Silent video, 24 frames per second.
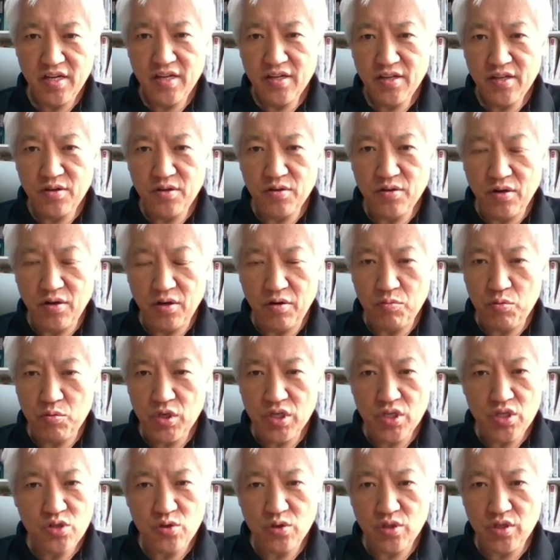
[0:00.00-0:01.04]
You know,
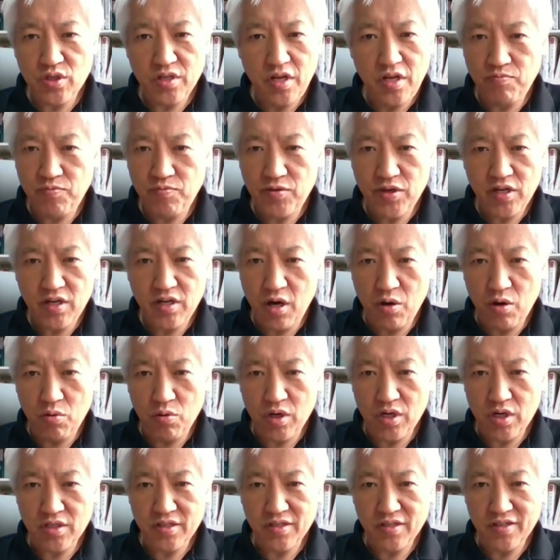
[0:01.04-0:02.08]
we should not be
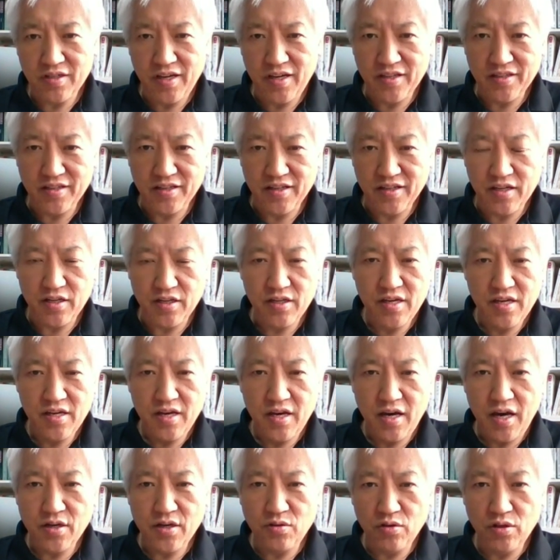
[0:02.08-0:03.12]
coward, and
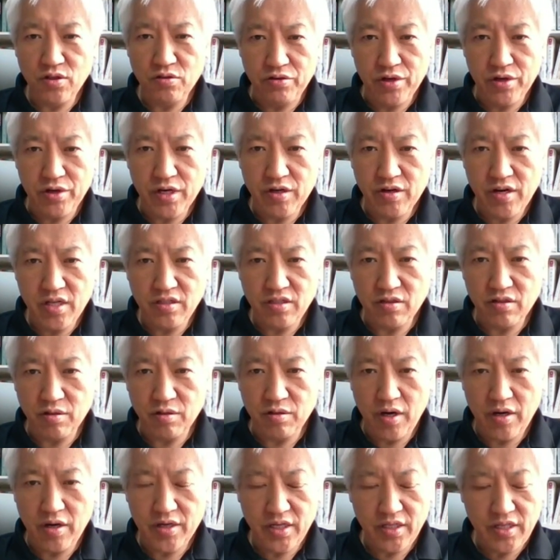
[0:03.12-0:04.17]
I don't regret
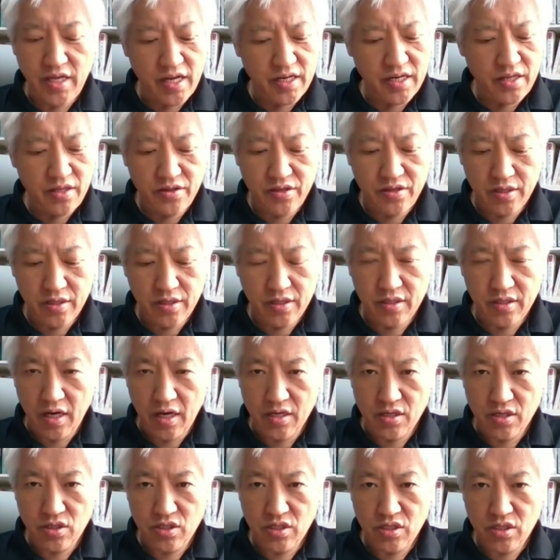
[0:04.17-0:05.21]
about it. Anything
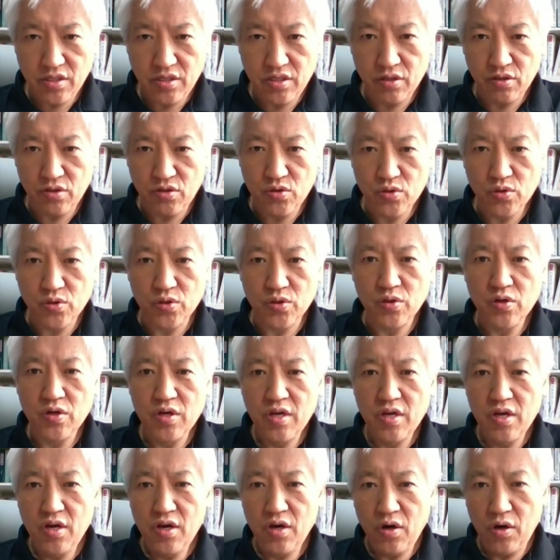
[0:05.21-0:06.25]
I just do,
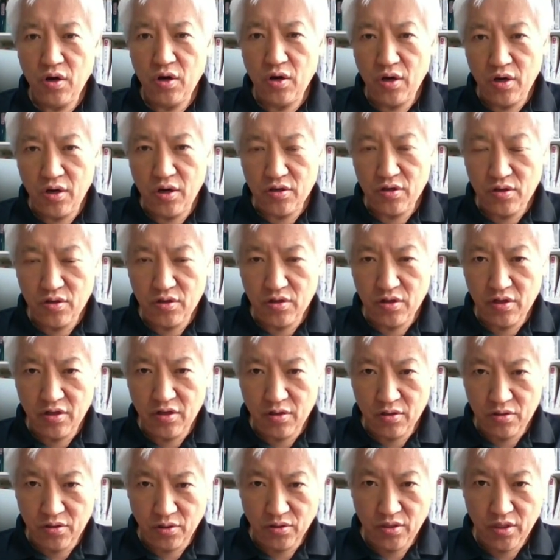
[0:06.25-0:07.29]
you know,
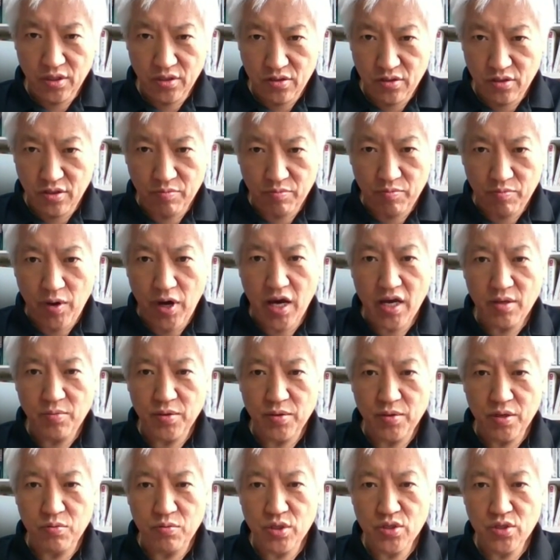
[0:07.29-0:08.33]
according to the
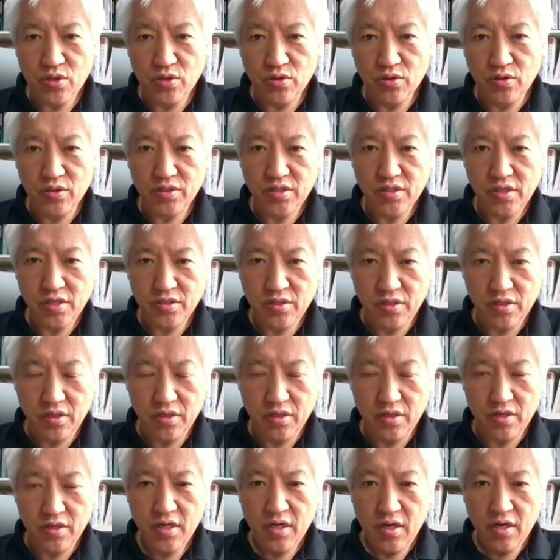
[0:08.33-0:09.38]
Bible, we should just
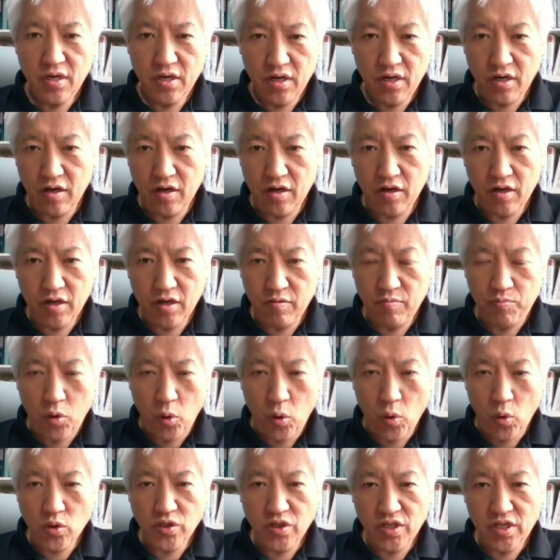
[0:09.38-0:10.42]

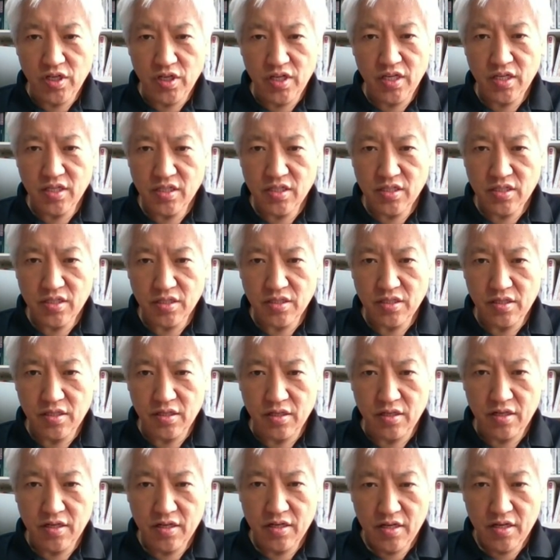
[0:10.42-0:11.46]
boldly just,
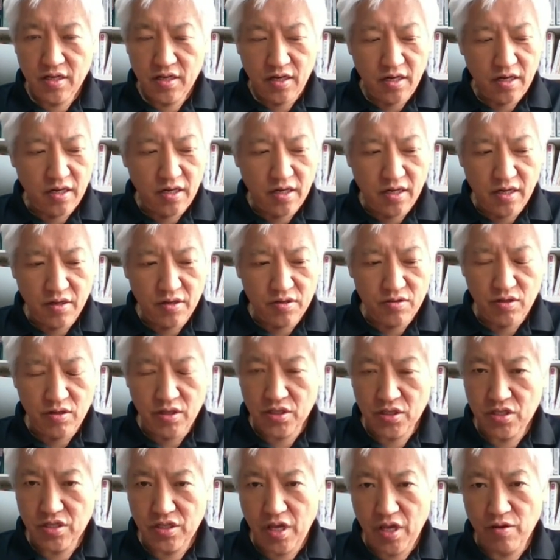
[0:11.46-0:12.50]
you know,
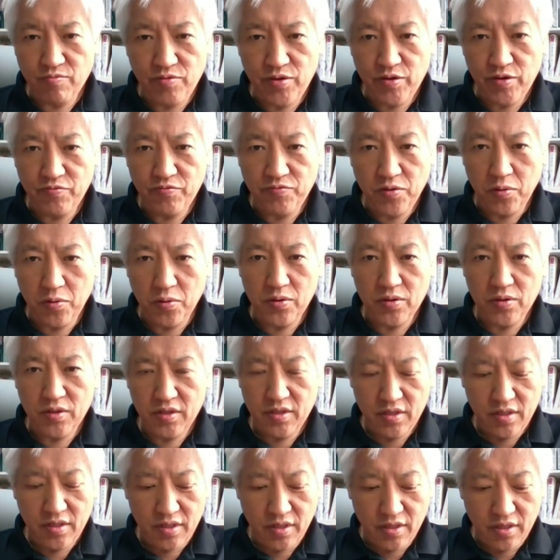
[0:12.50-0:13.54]
stand before
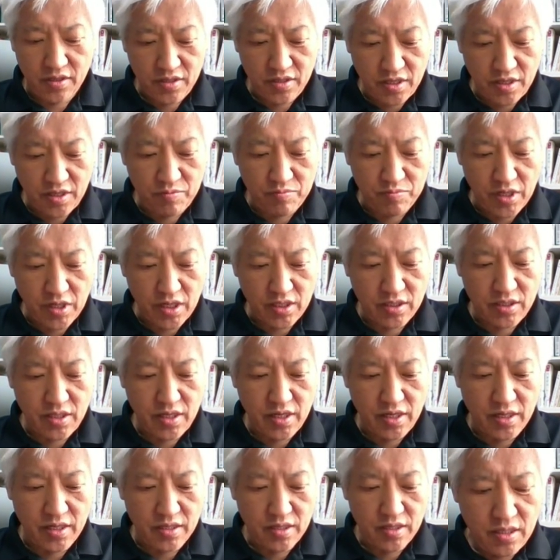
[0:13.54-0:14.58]
him like
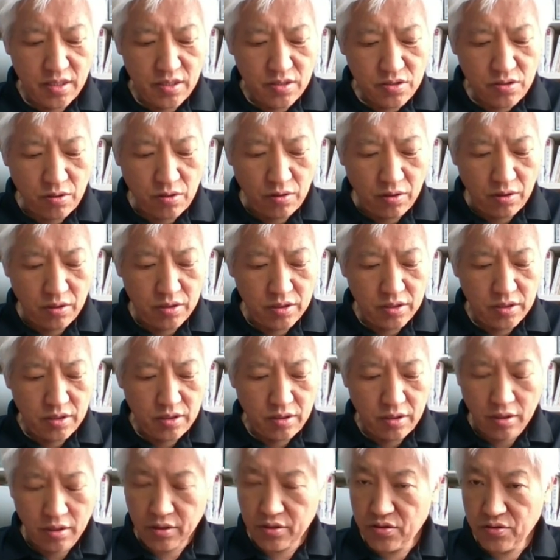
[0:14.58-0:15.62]
that. So
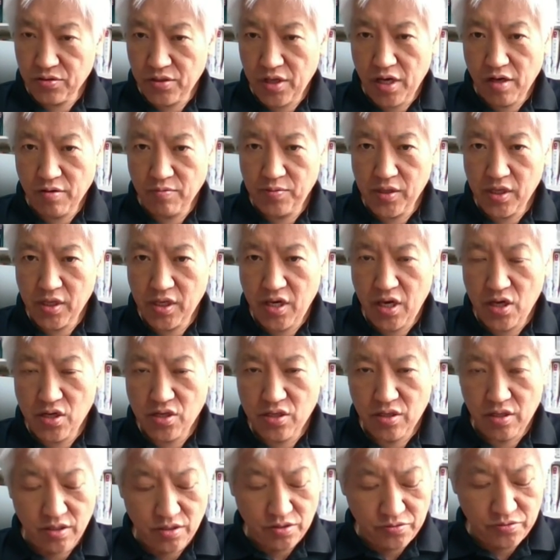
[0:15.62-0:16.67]
today
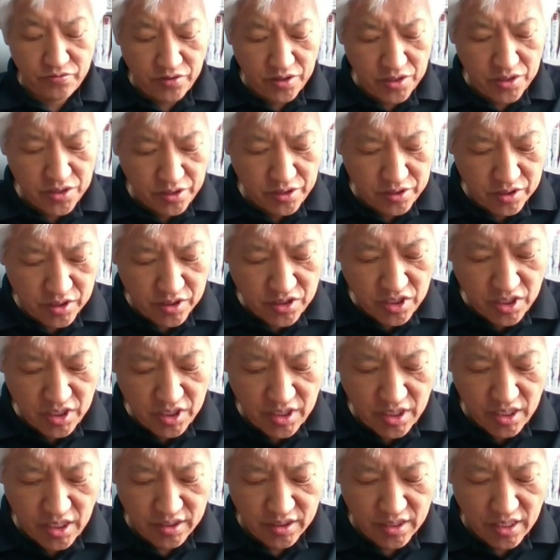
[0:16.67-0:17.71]
application is verse
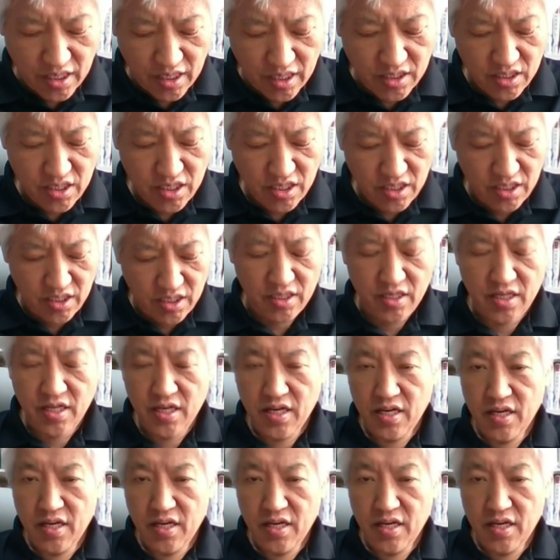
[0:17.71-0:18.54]
13 and 19.